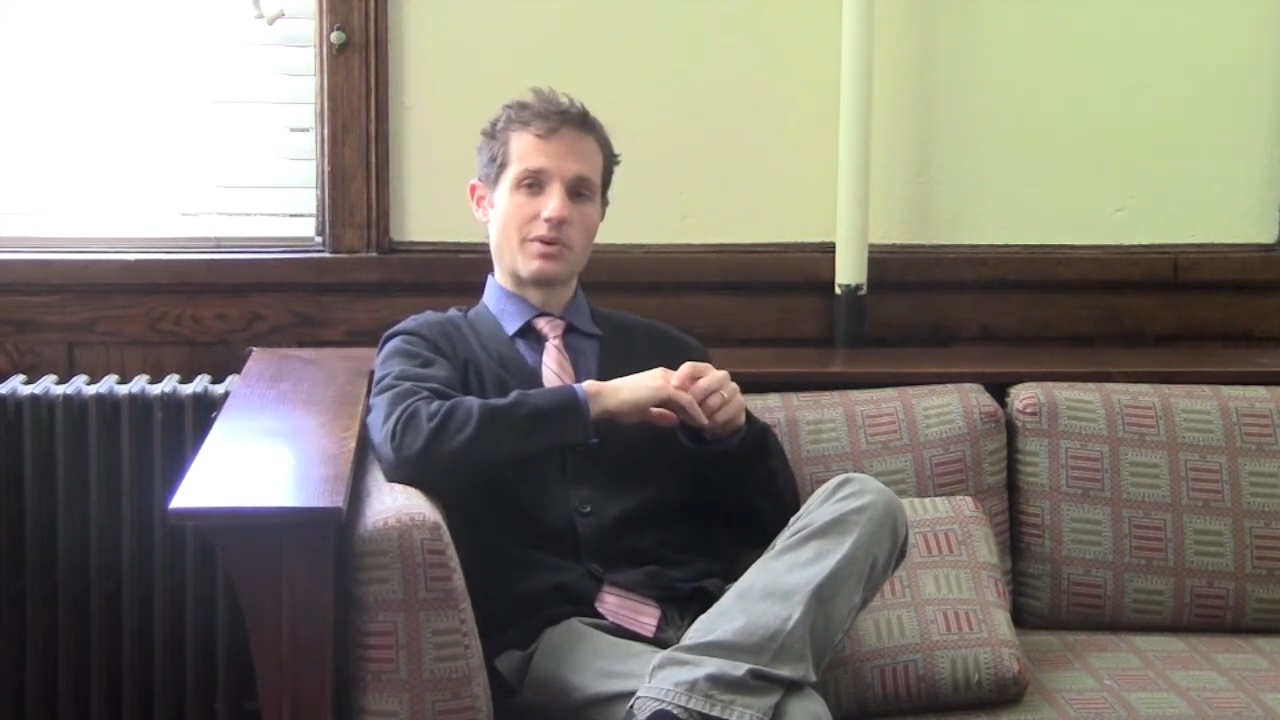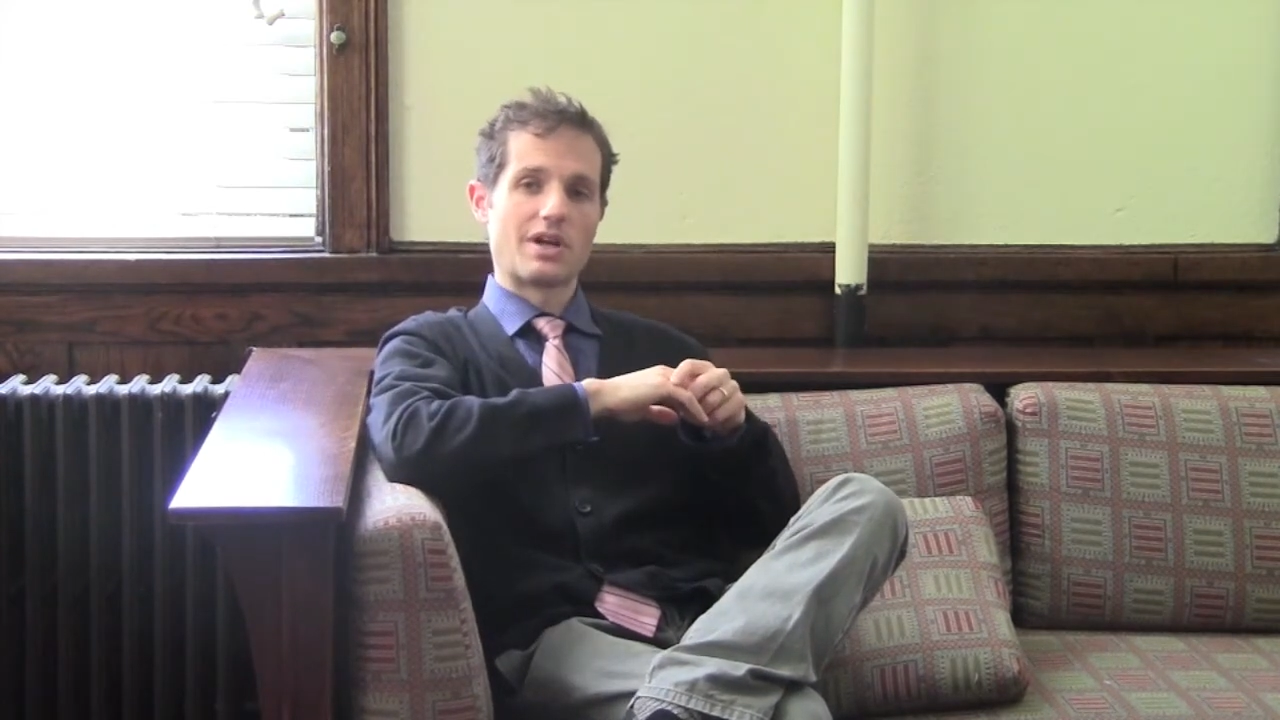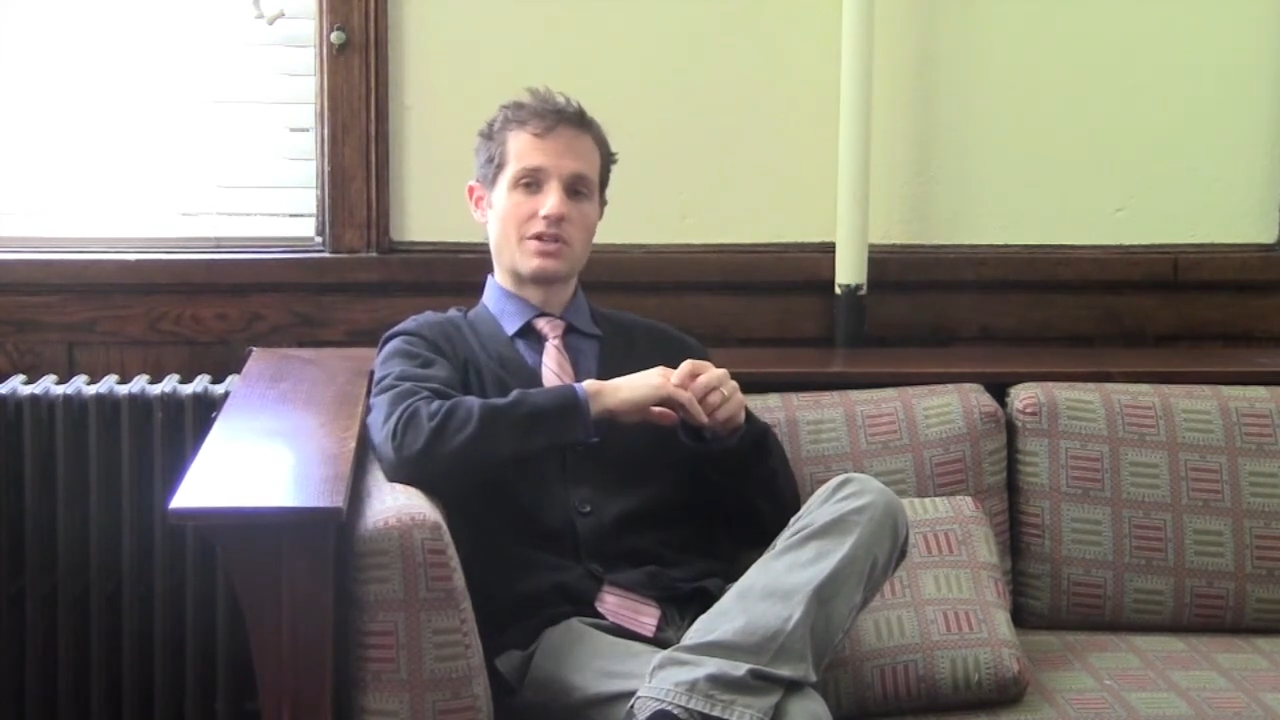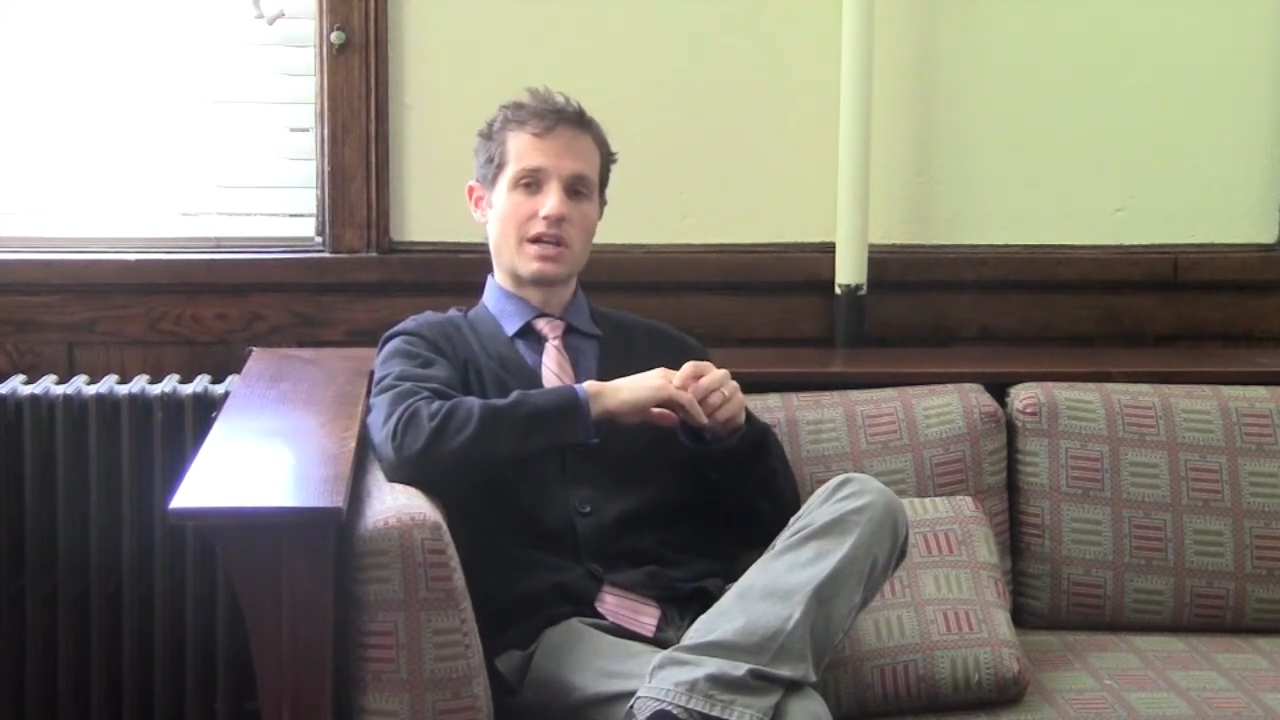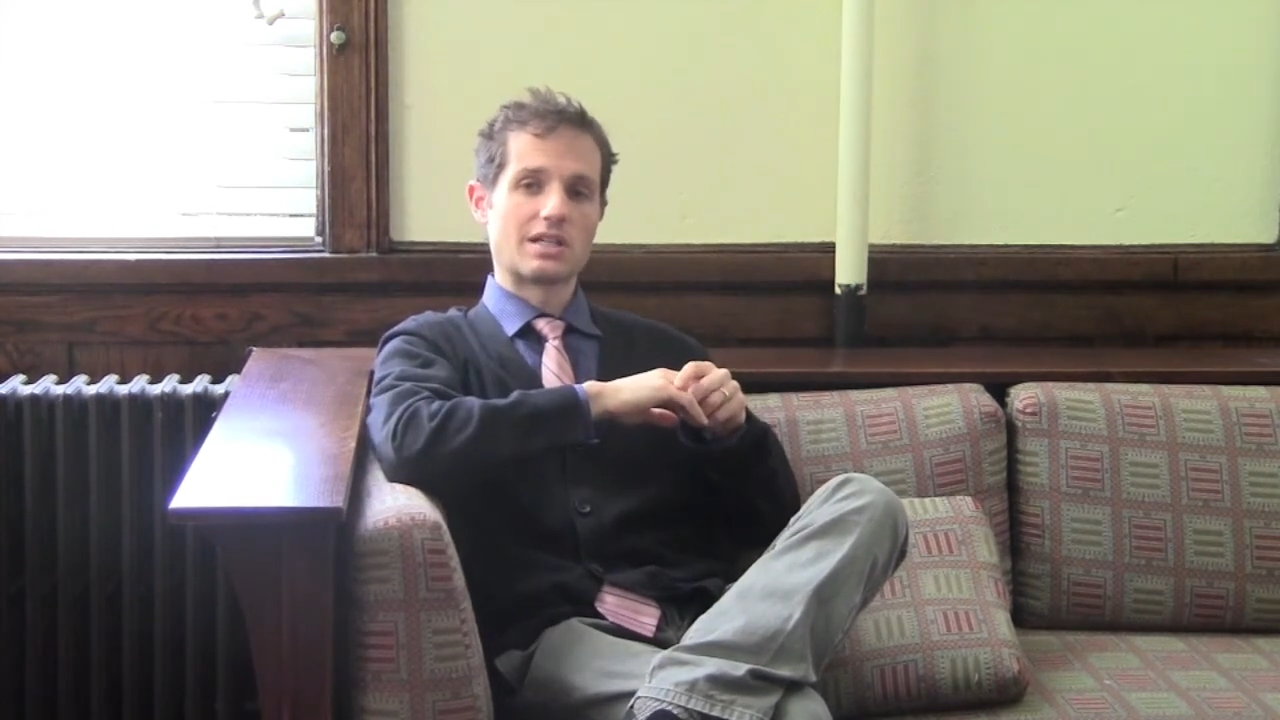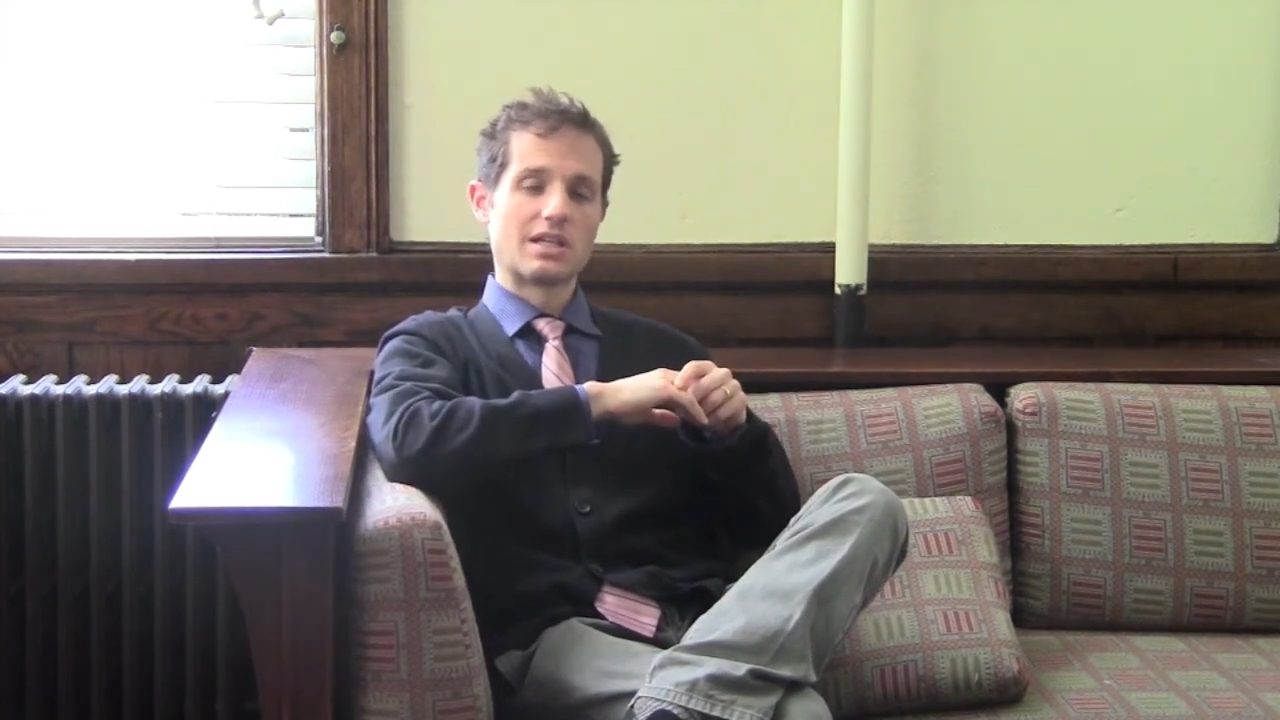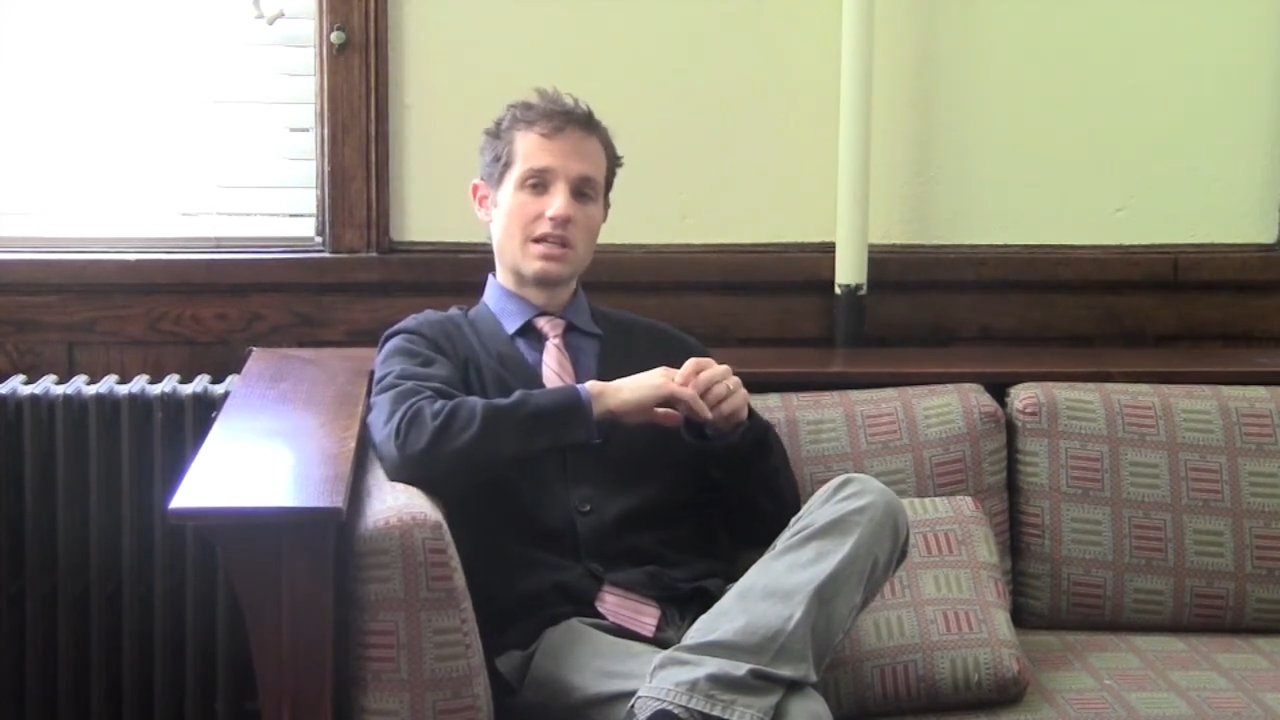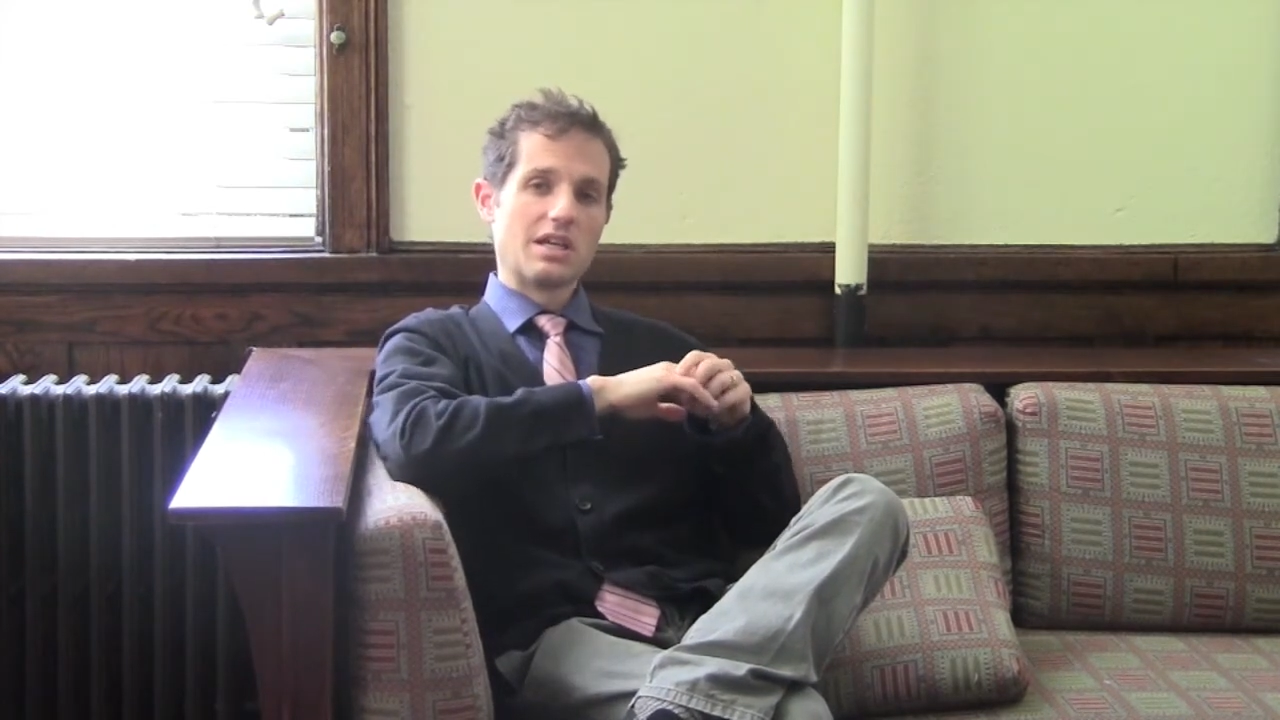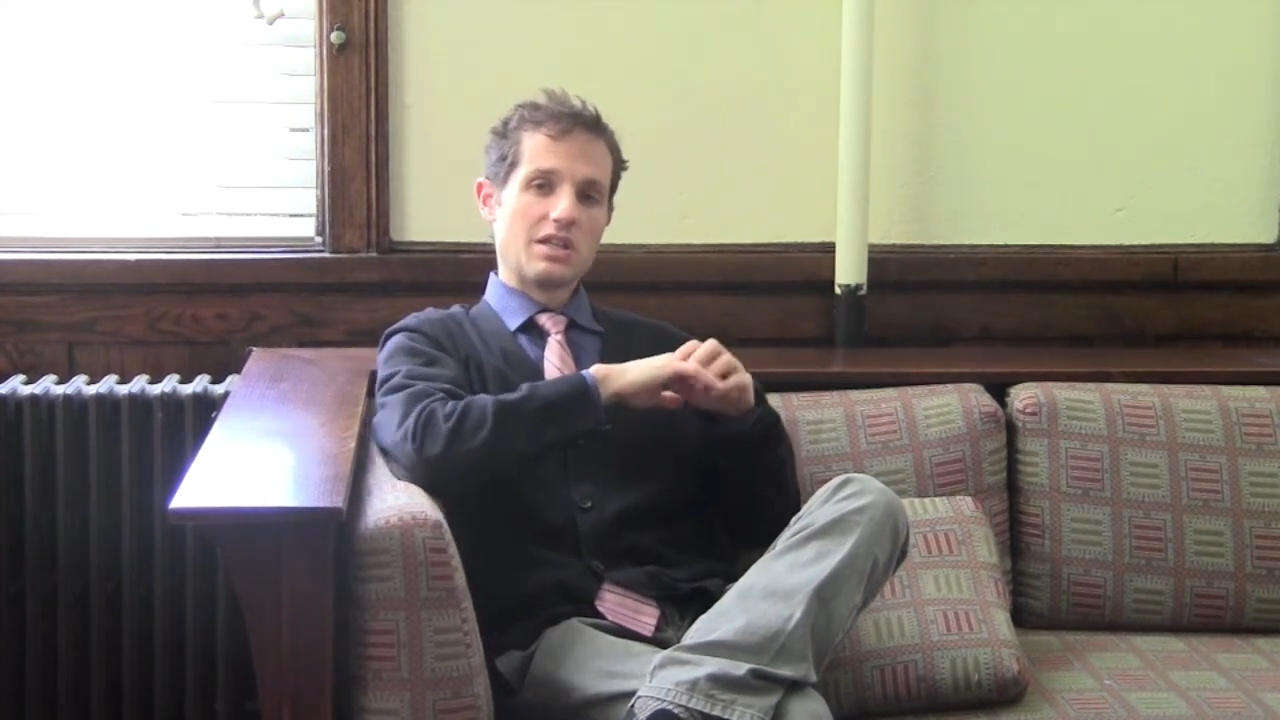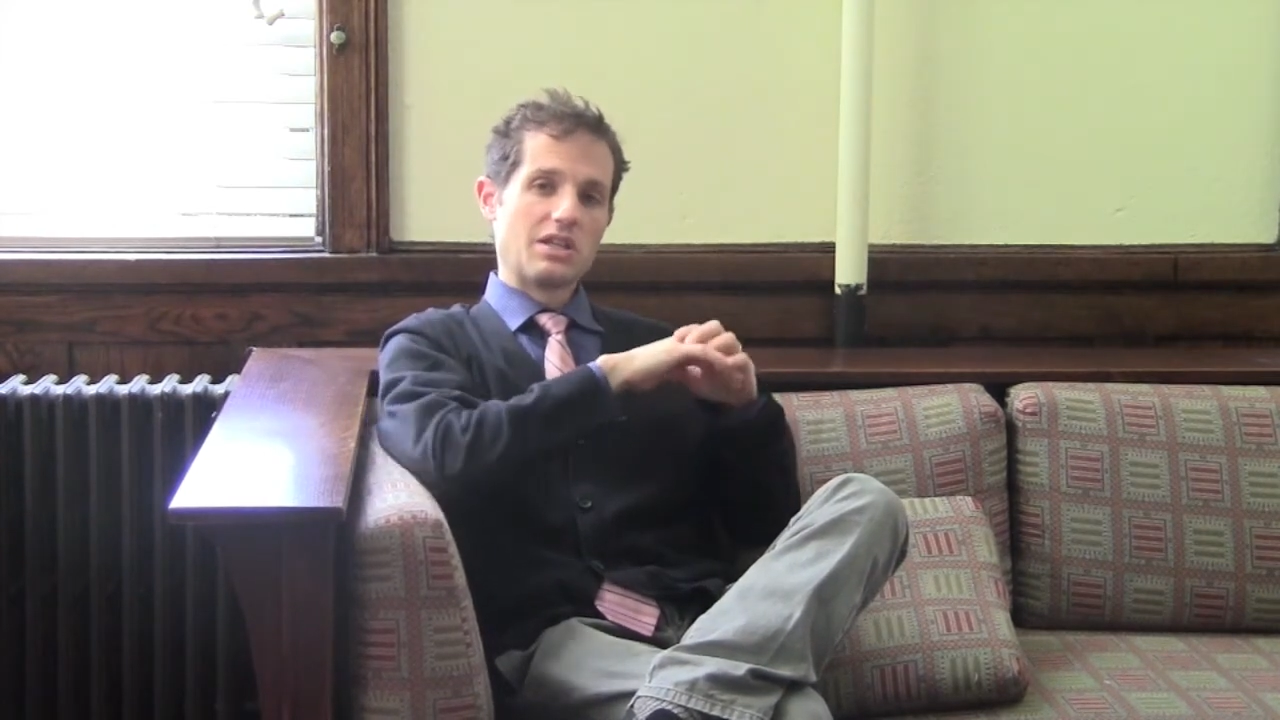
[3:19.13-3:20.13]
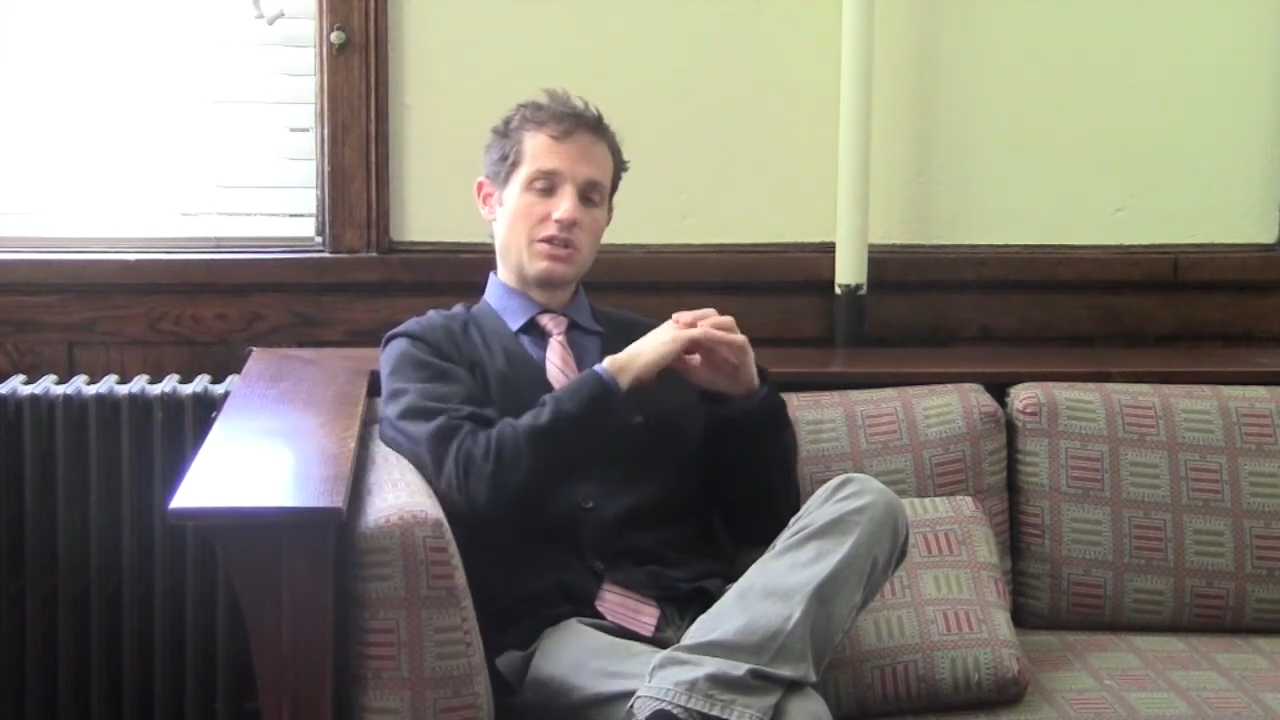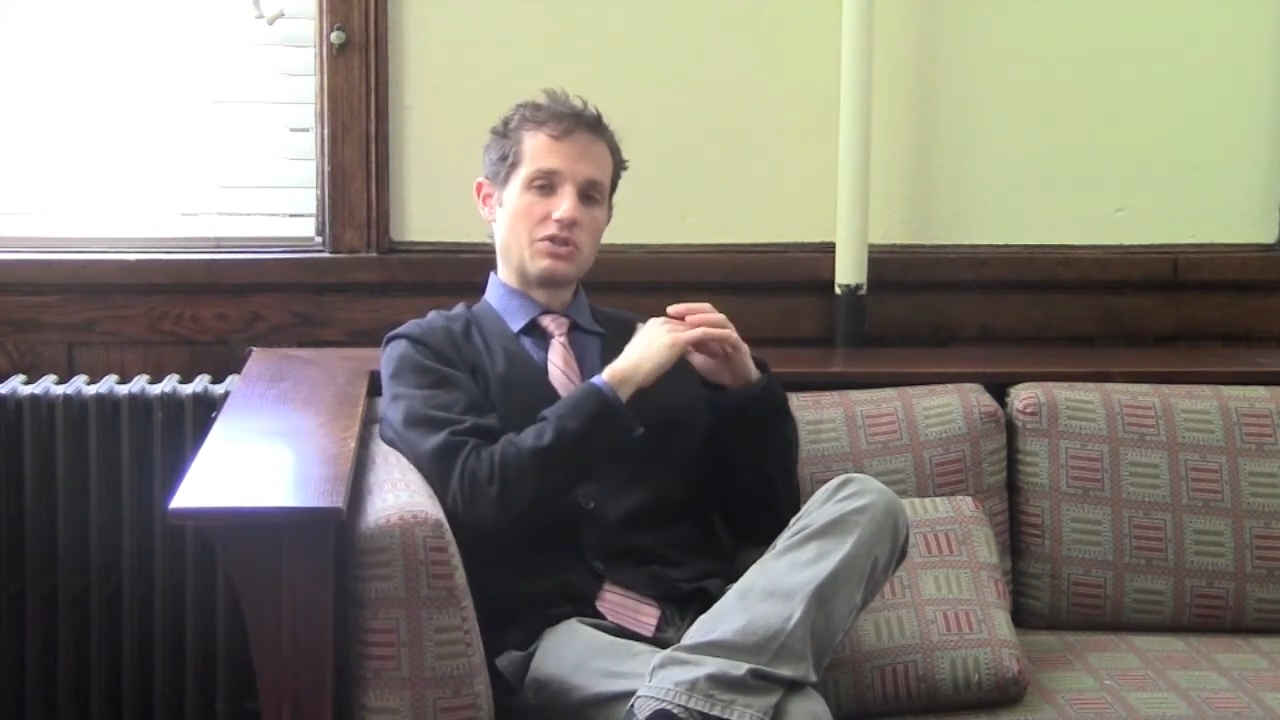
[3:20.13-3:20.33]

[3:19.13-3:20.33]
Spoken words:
through the project